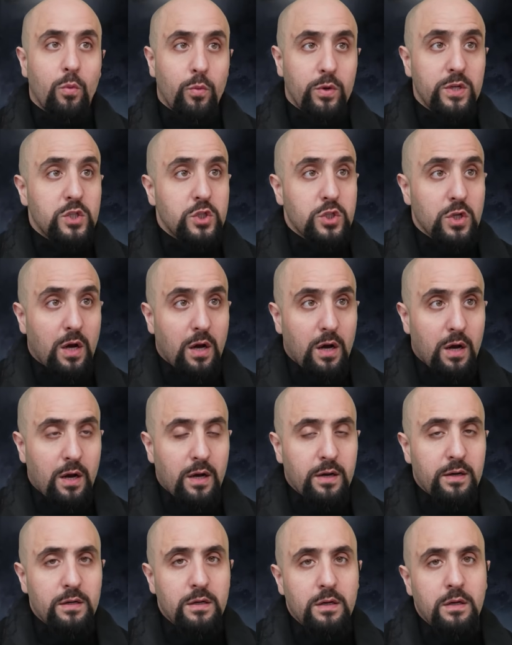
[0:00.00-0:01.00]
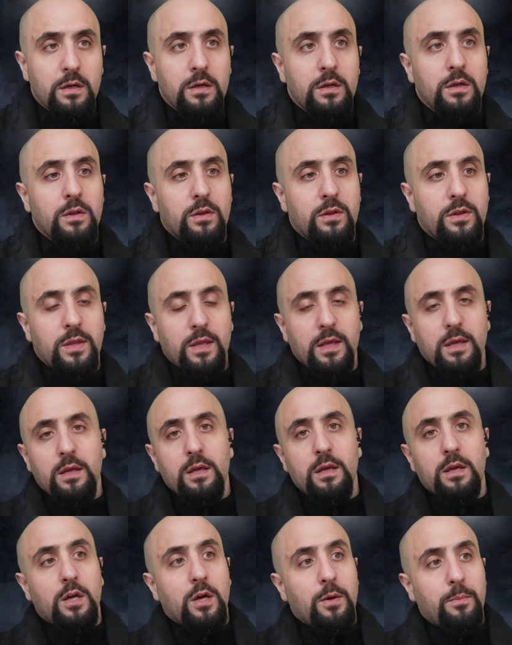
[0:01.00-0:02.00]
which are
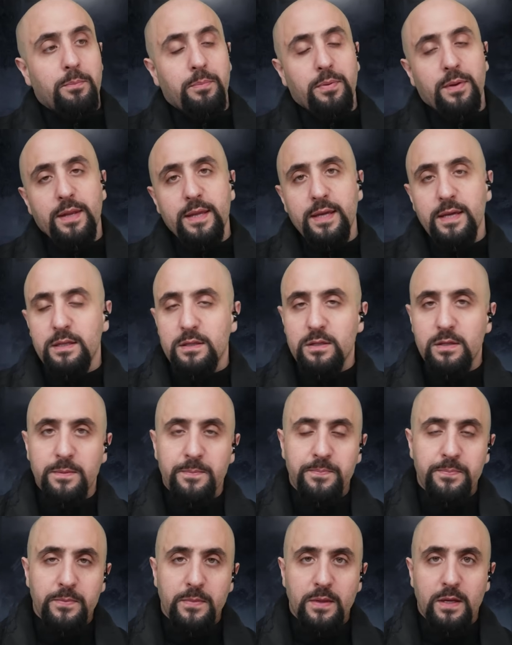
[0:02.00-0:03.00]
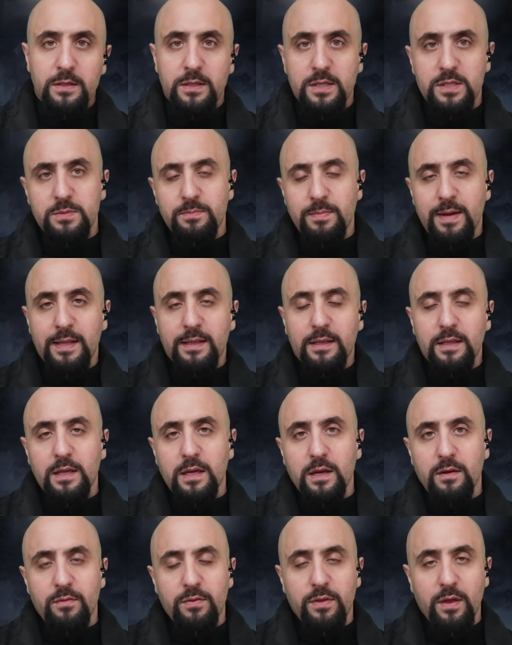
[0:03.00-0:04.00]
the complete
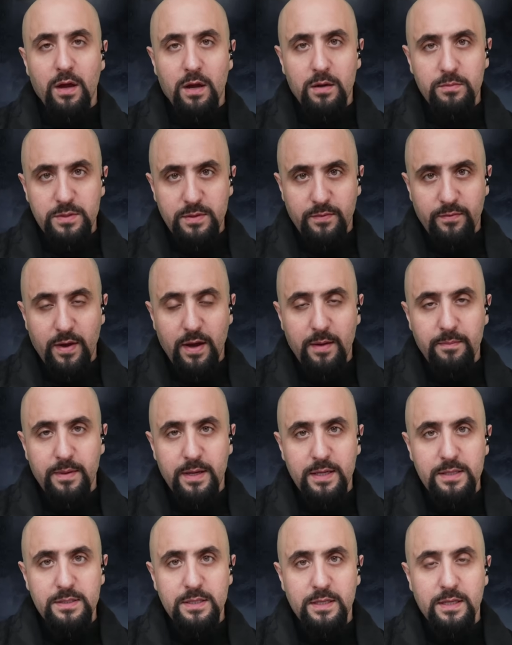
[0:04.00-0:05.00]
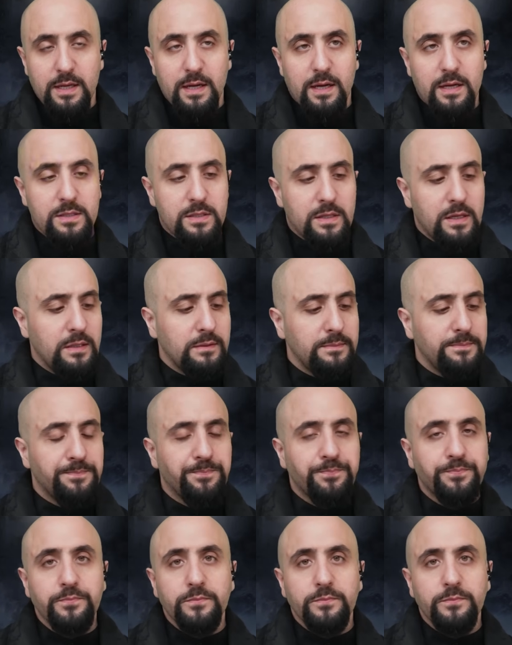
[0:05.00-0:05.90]
dismantling of the arms of Hamas in Gaza